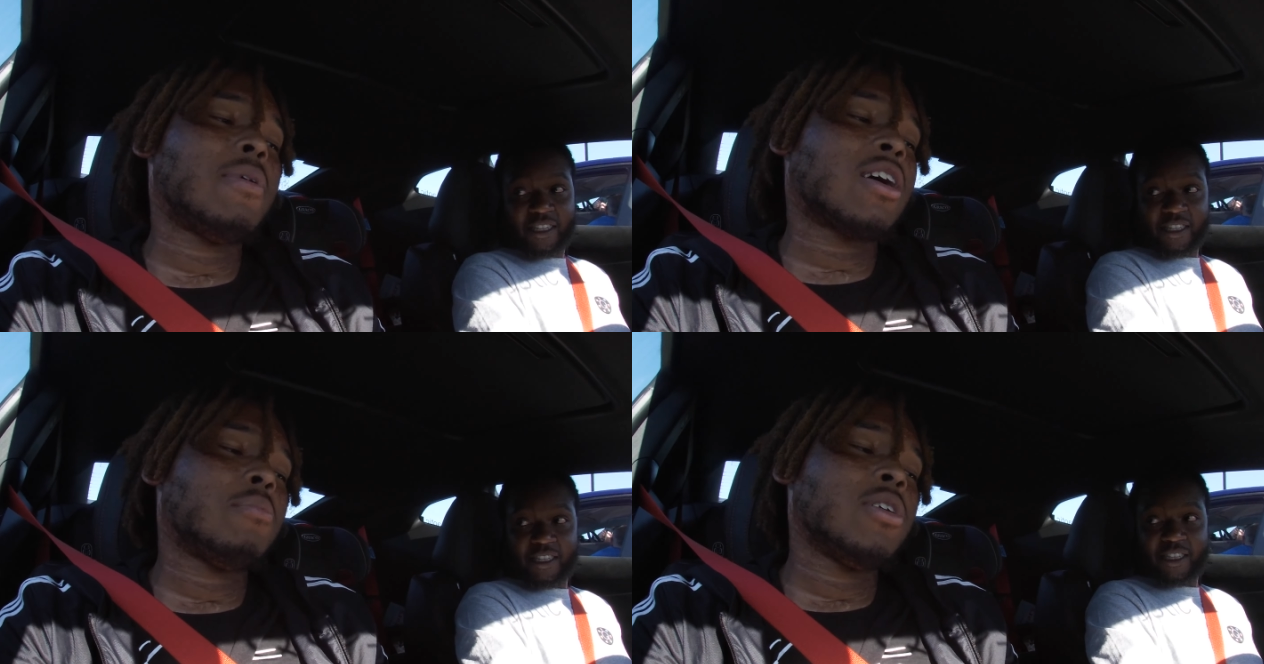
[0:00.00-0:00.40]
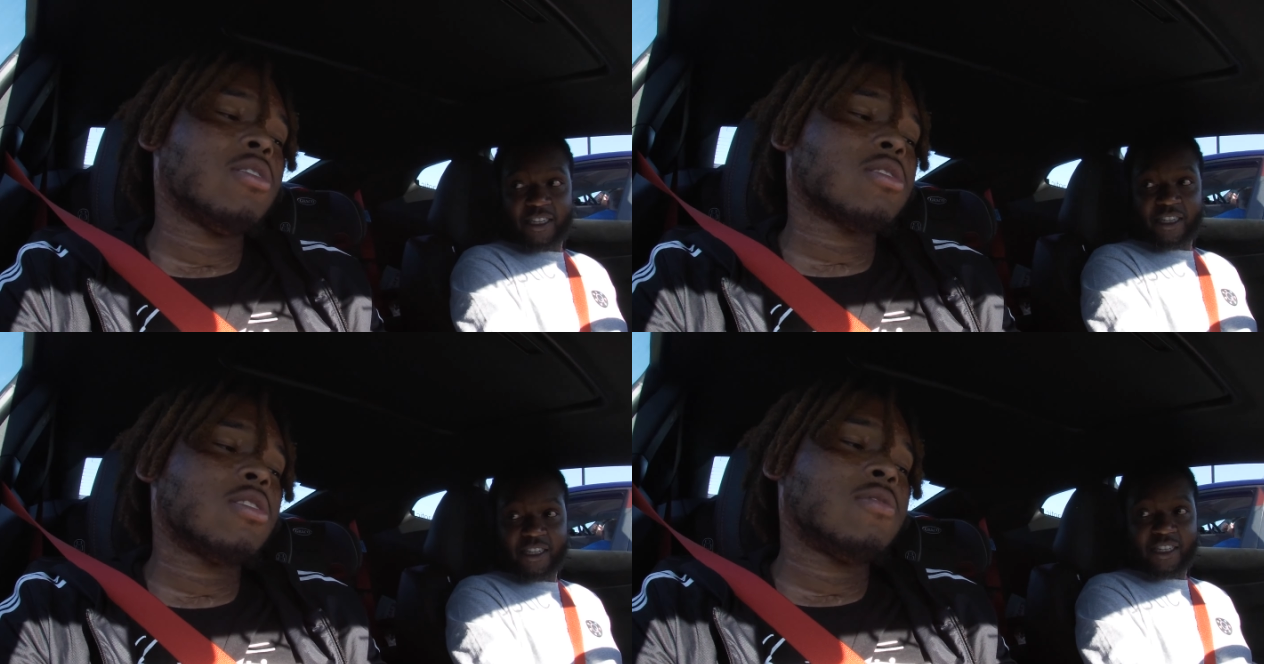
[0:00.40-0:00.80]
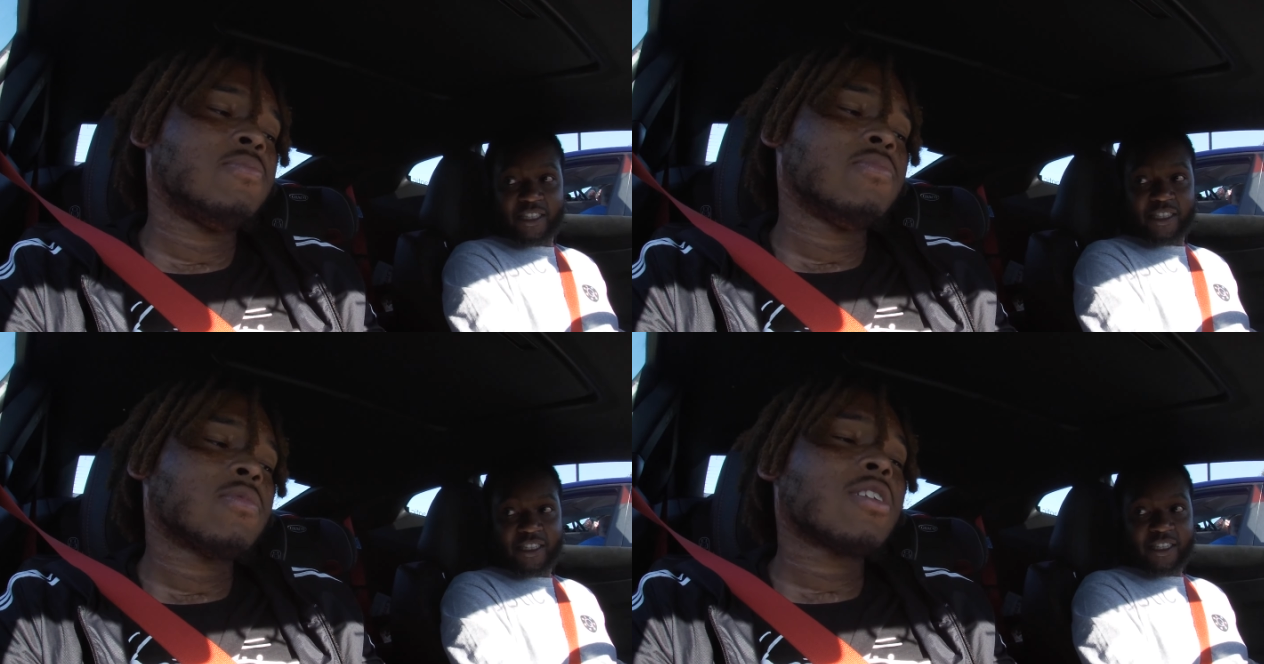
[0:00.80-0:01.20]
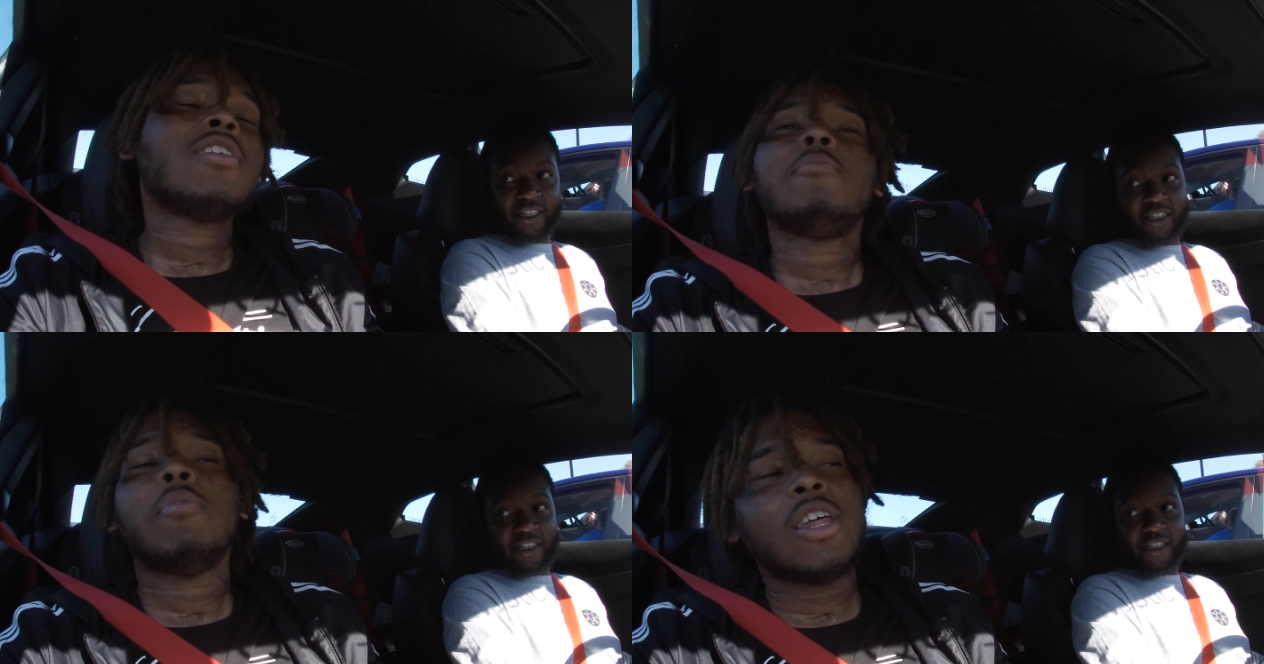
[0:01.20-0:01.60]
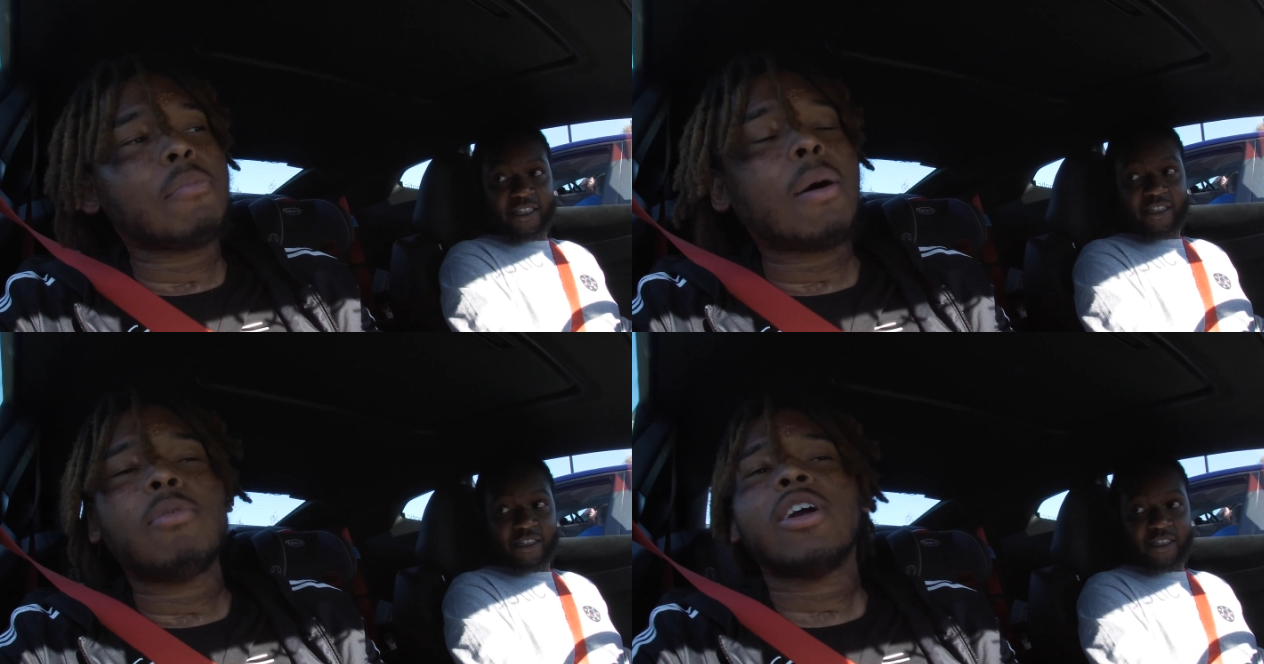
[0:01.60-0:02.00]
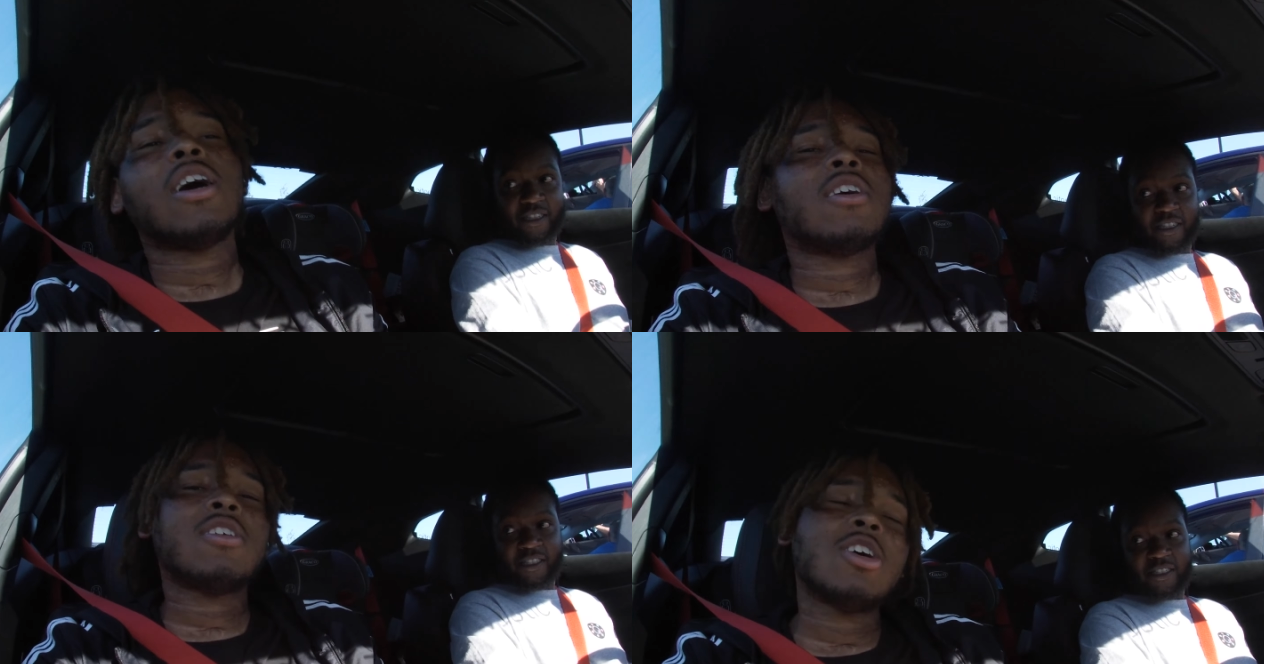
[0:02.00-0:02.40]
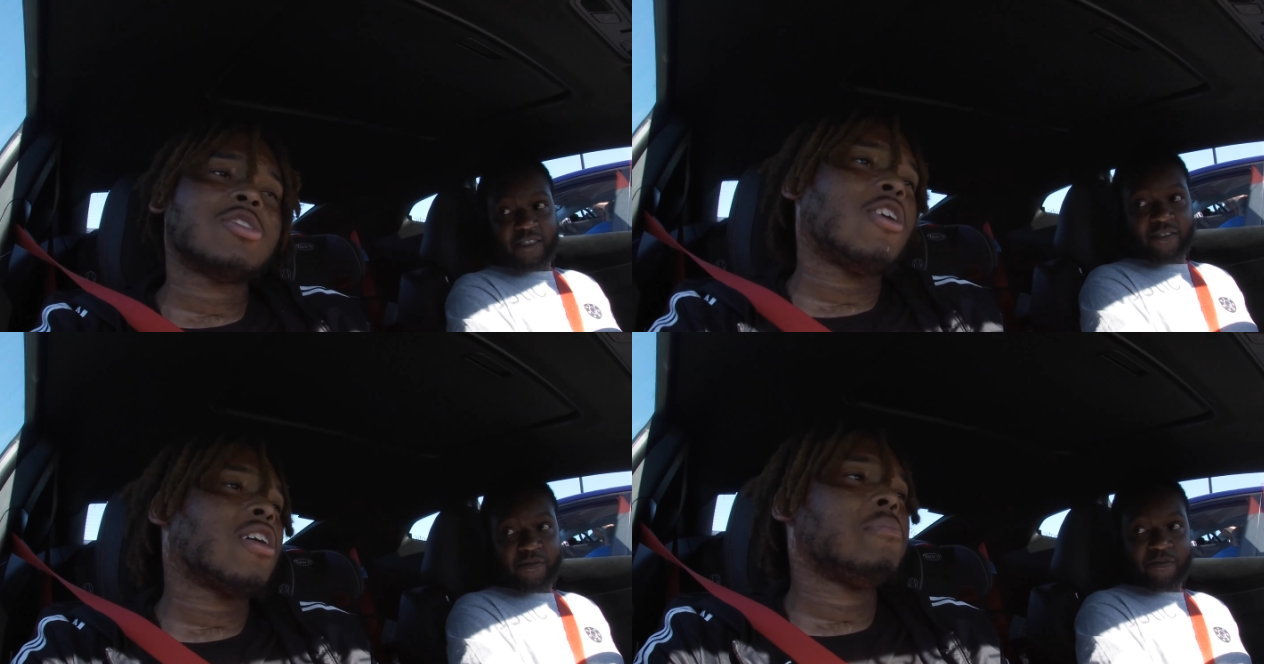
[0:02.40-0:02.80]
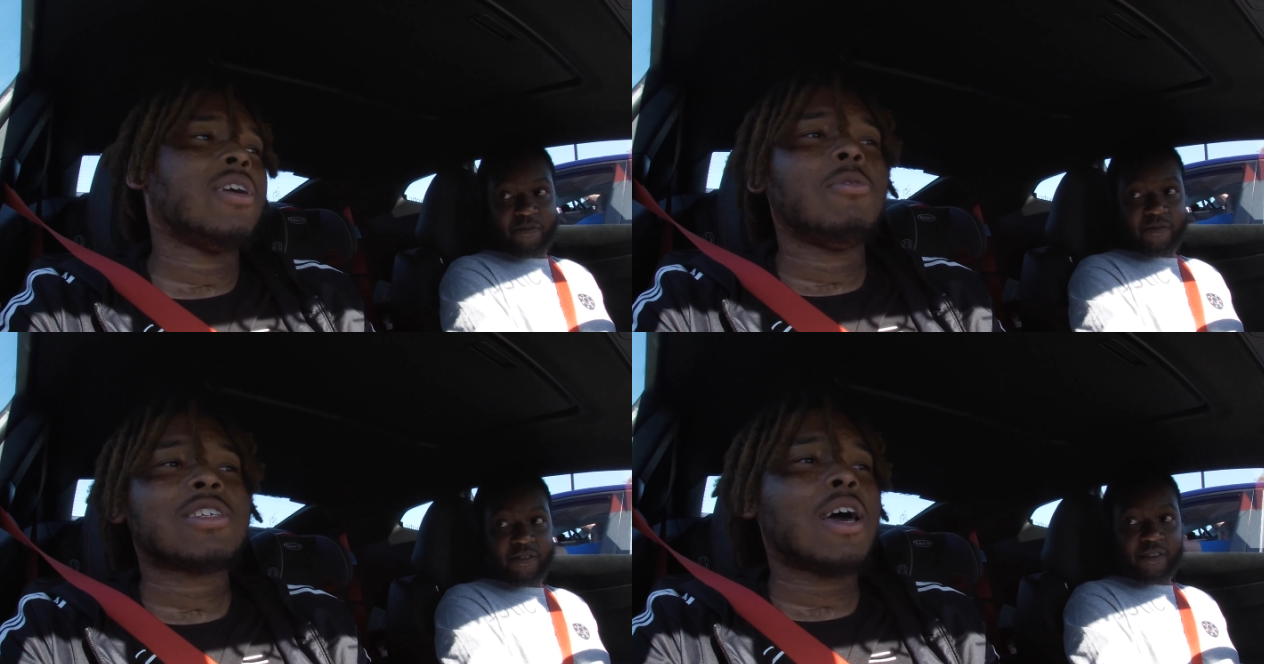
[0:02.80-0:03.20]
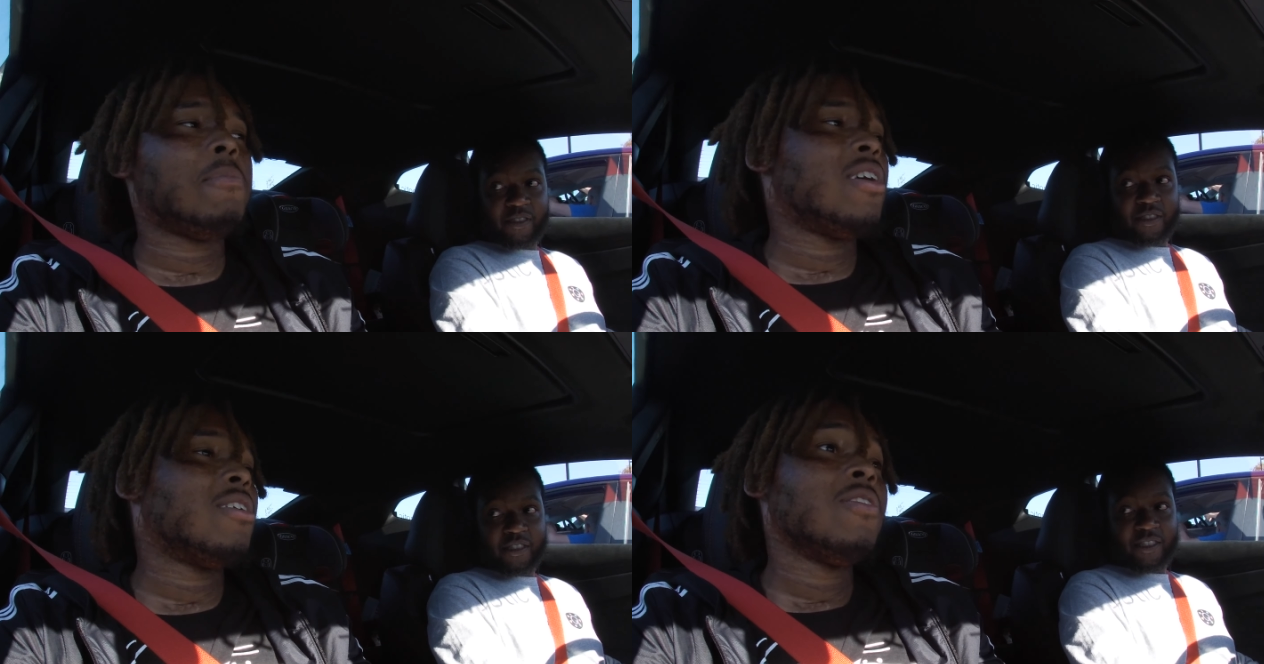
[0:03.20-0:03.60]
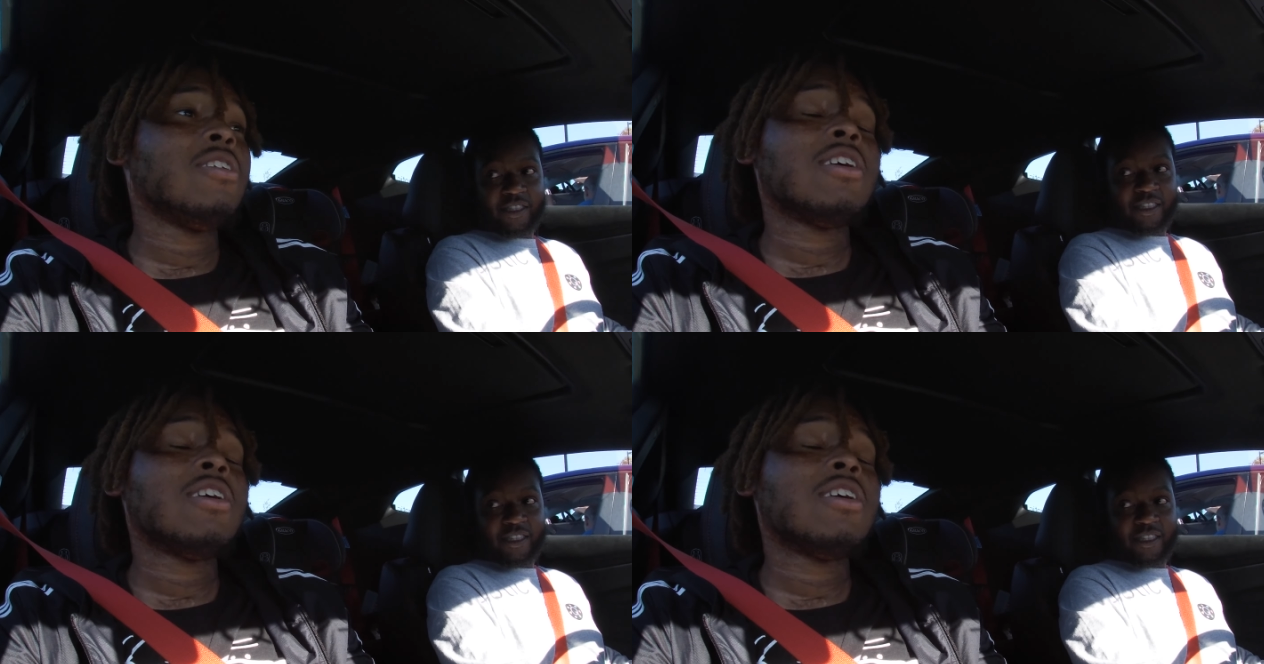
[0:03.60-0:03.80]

Speaker 1: my Camaro and stuff, but then my boy got in the car talking to me. He was hyping me up.